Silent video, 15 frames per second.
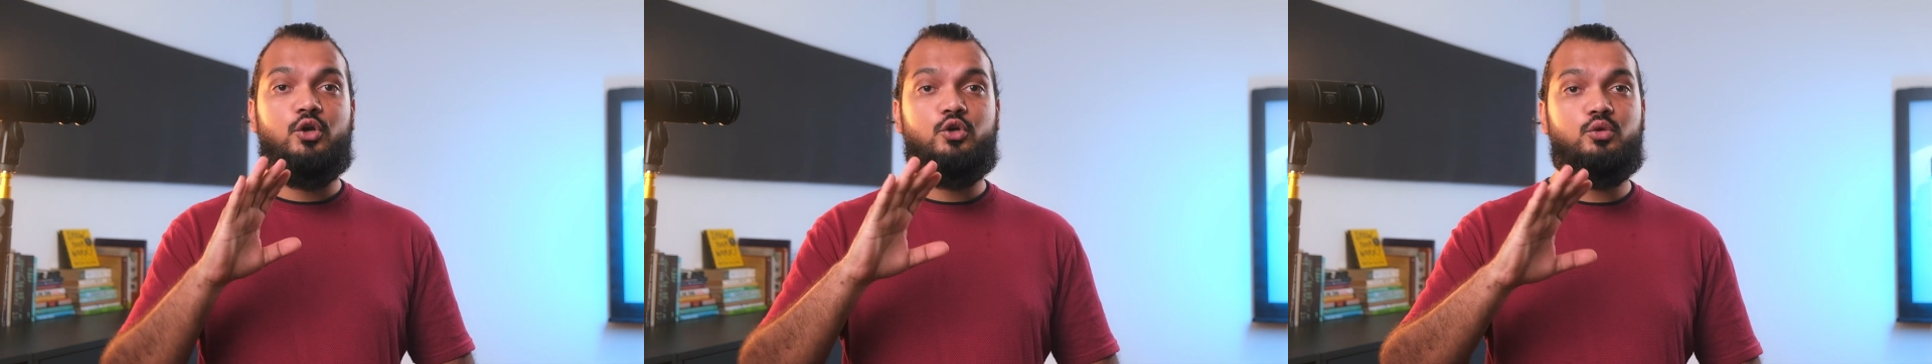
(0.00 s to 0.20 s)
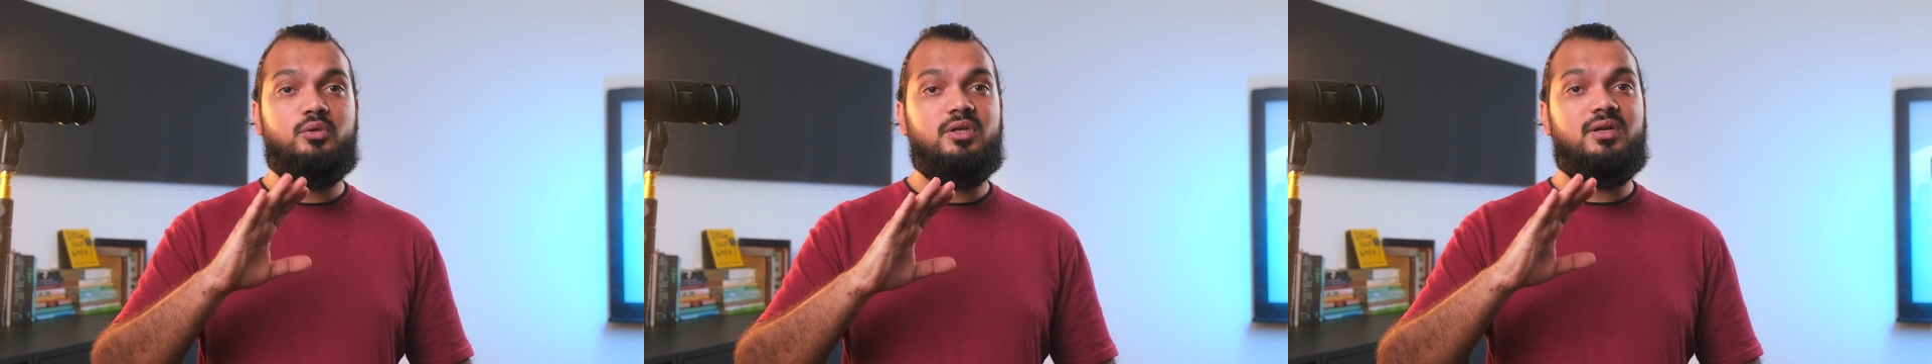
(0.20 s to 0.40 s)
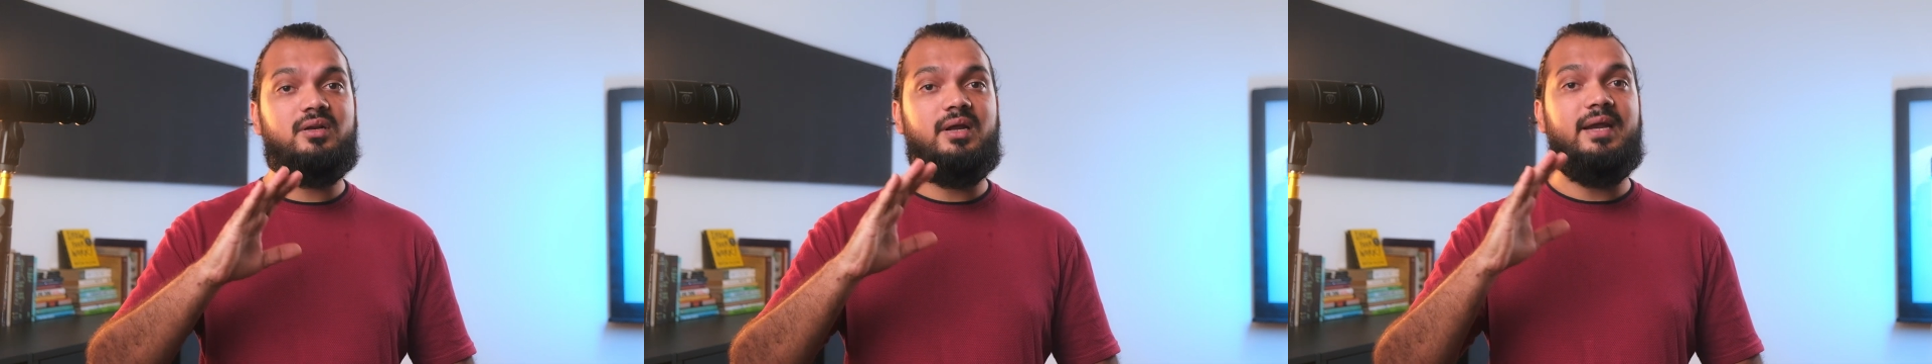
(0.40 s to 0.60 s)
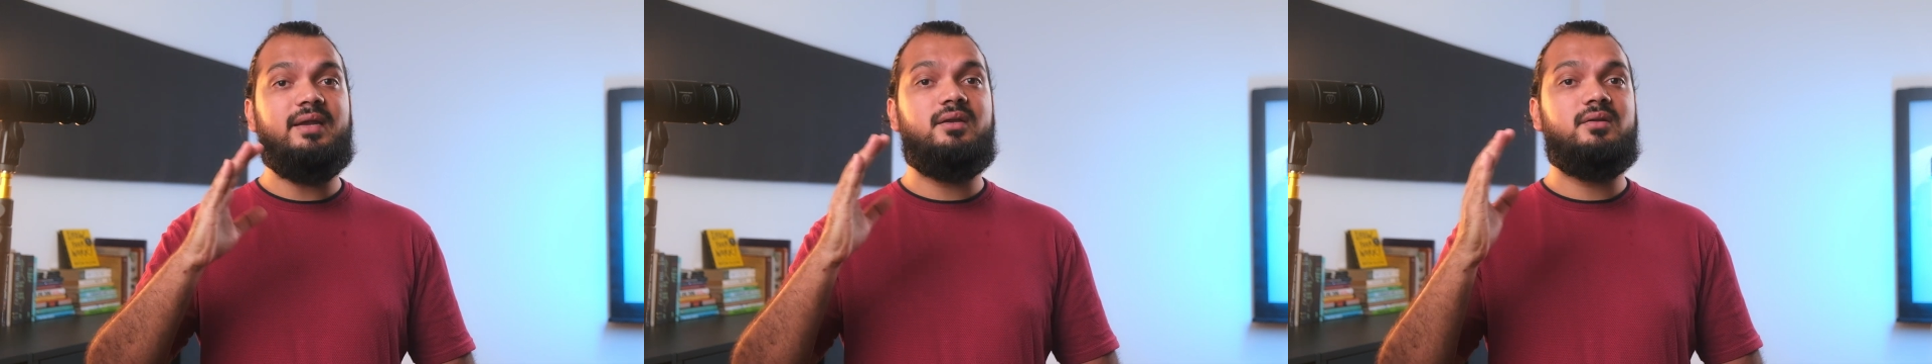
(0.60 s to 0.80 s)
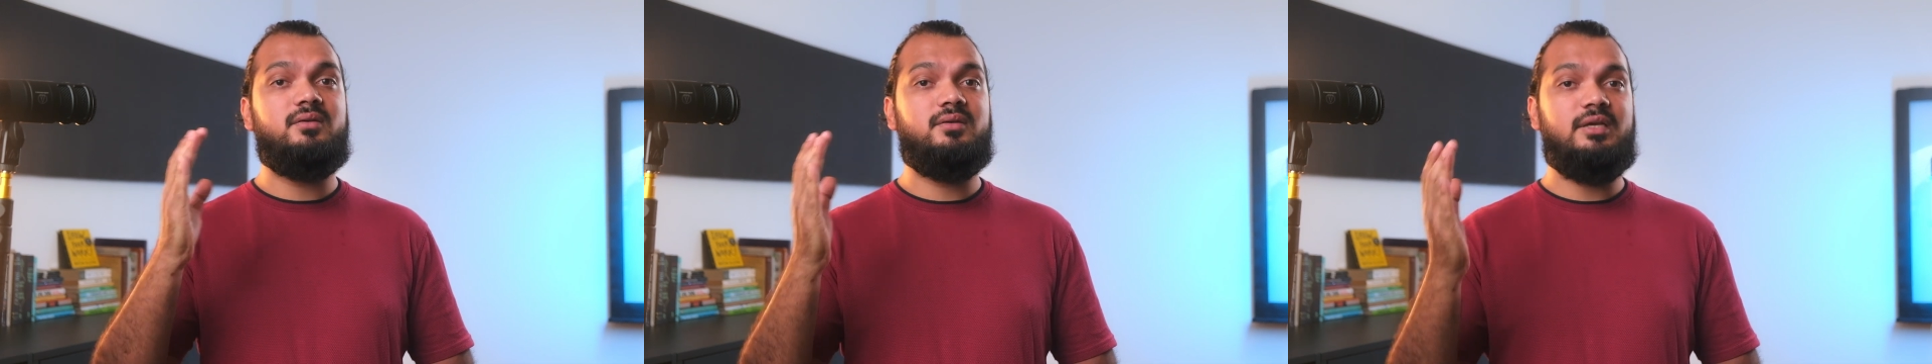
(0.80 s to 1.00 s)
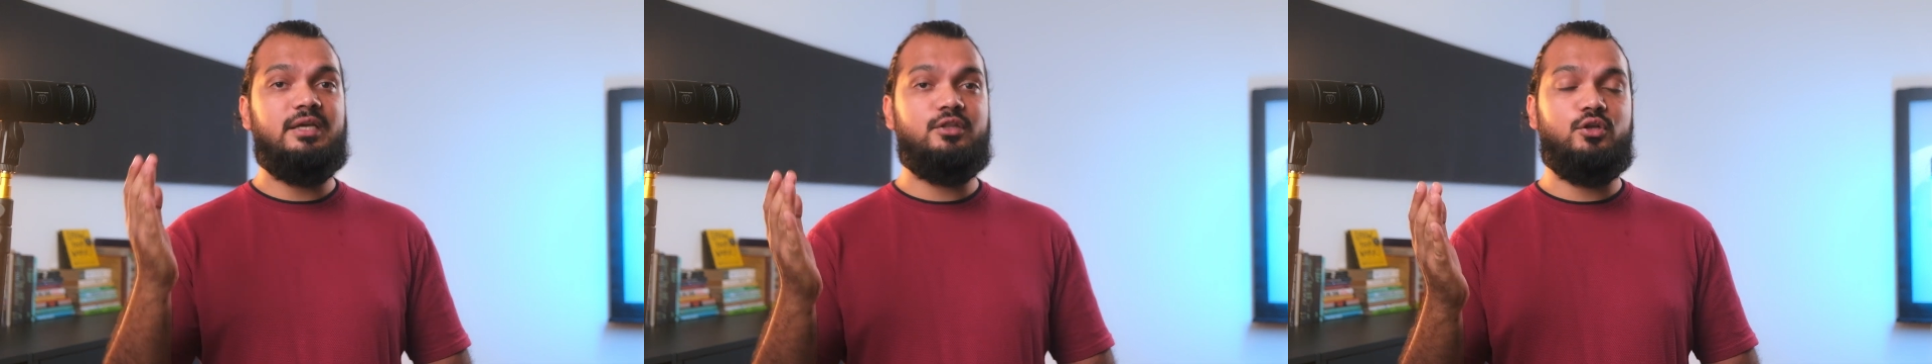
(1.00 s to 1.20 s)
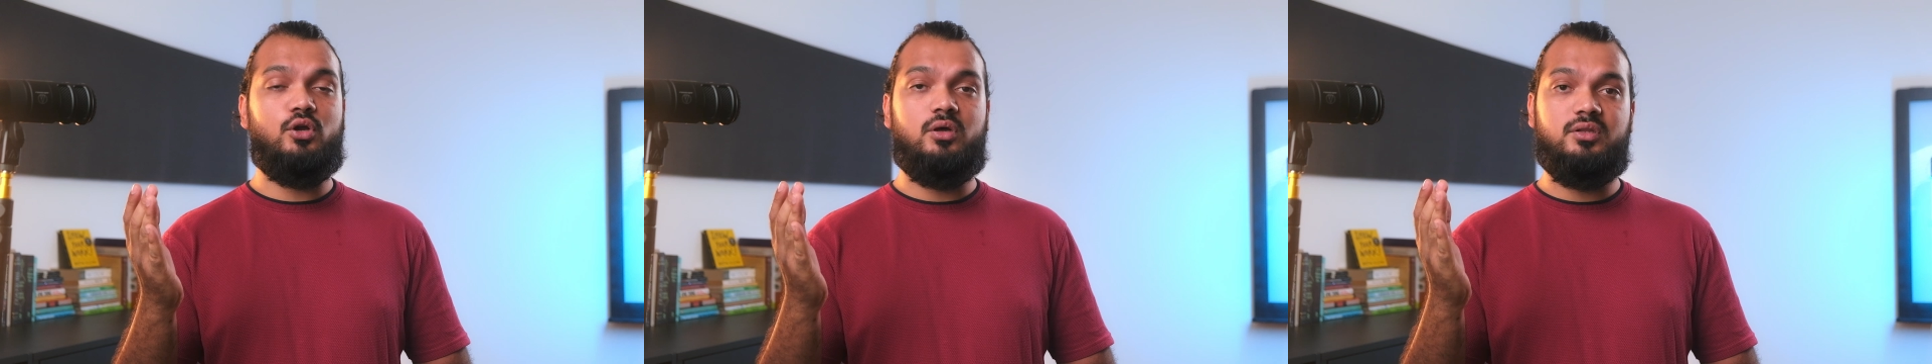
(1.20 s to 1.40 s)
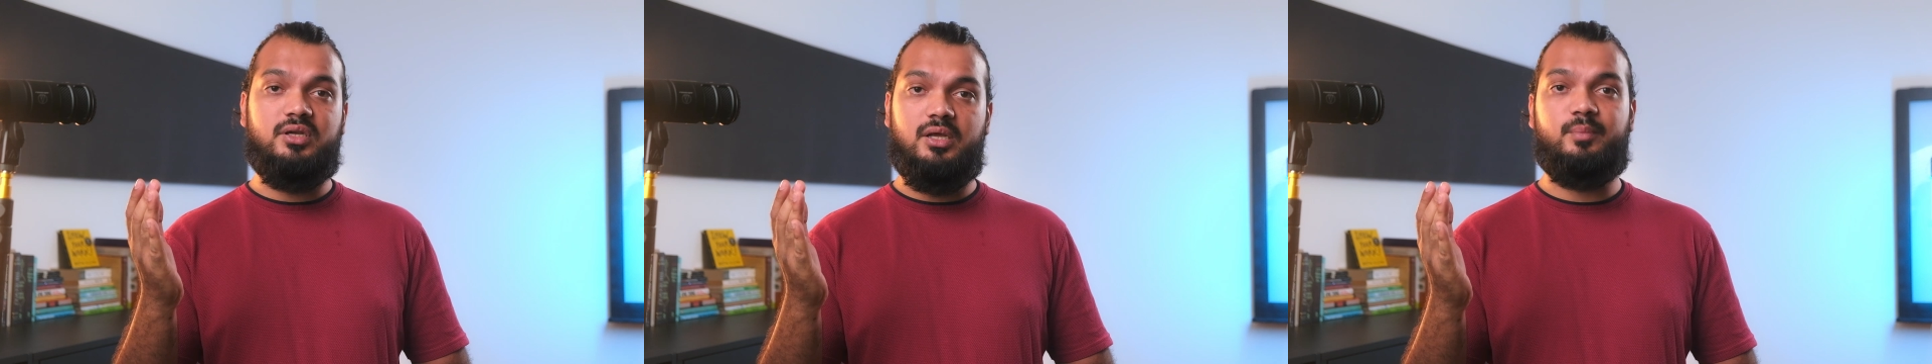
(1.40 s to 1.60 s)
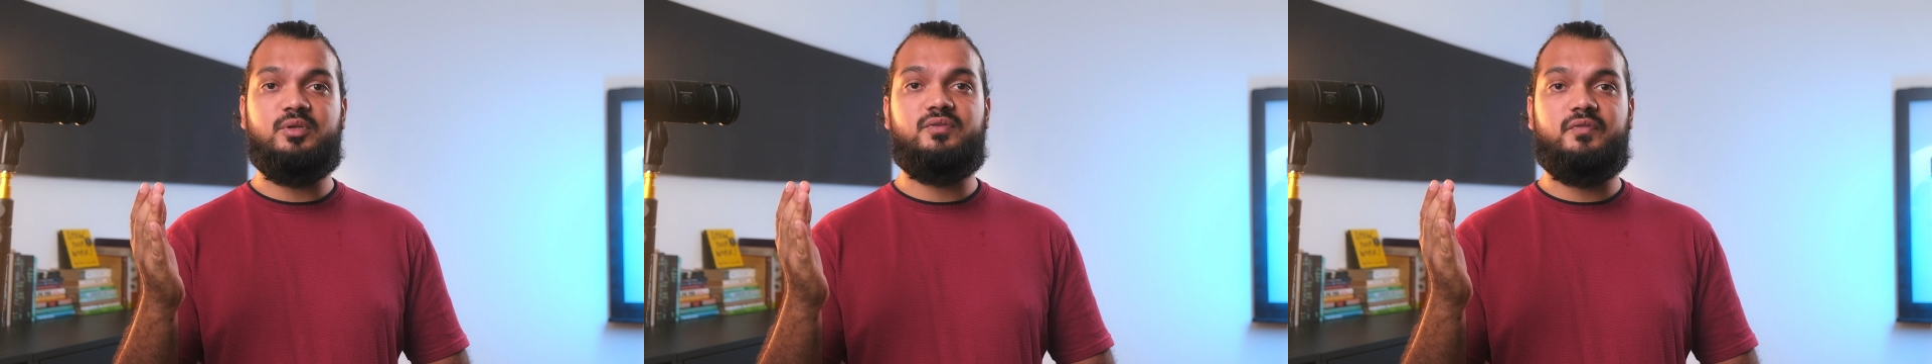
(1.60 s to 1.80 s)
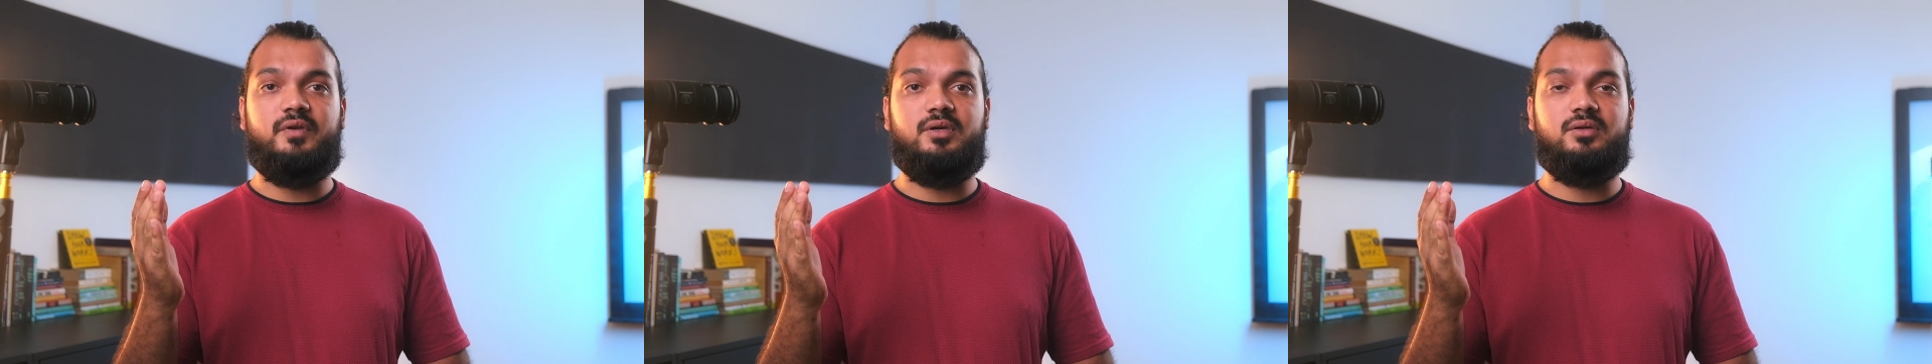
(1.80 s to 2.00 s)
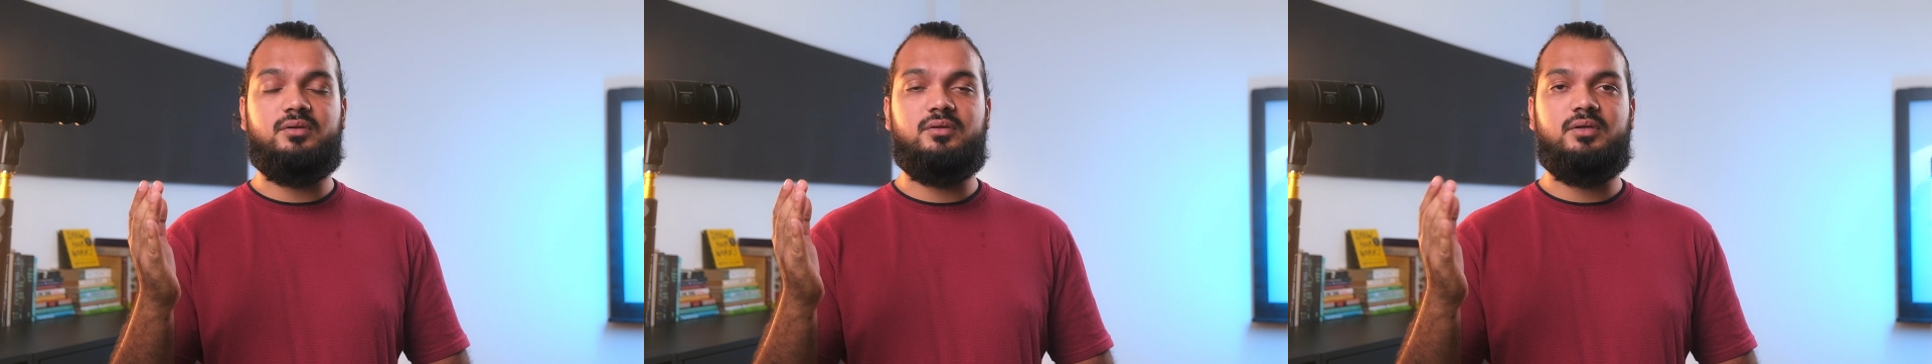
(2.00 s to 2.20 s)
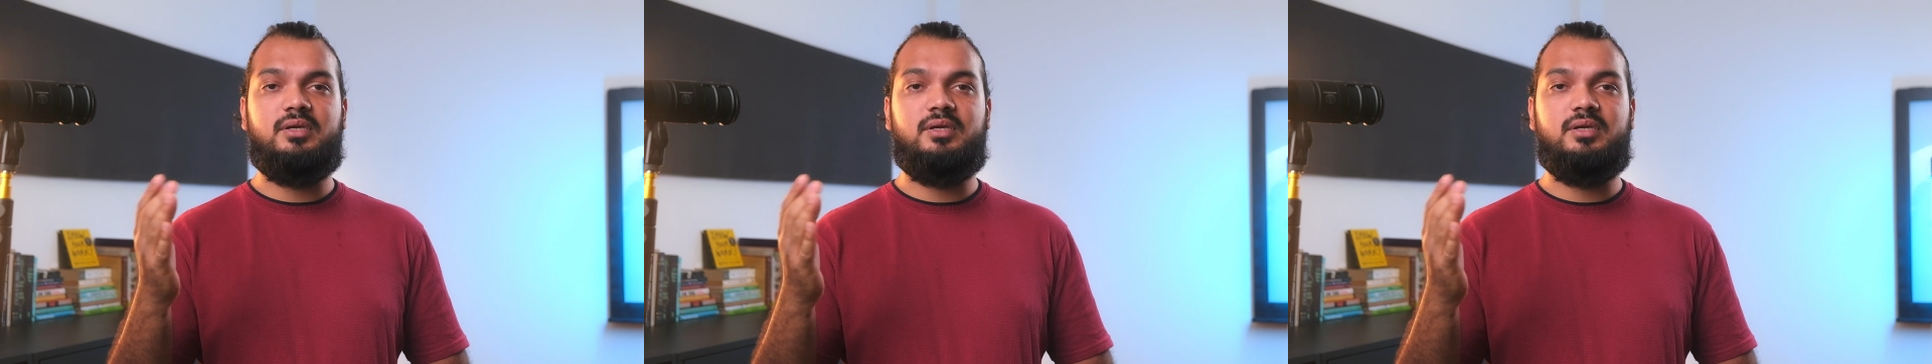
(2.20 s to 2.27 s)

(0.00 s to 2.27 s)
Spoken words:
to the right in the northern hemisphere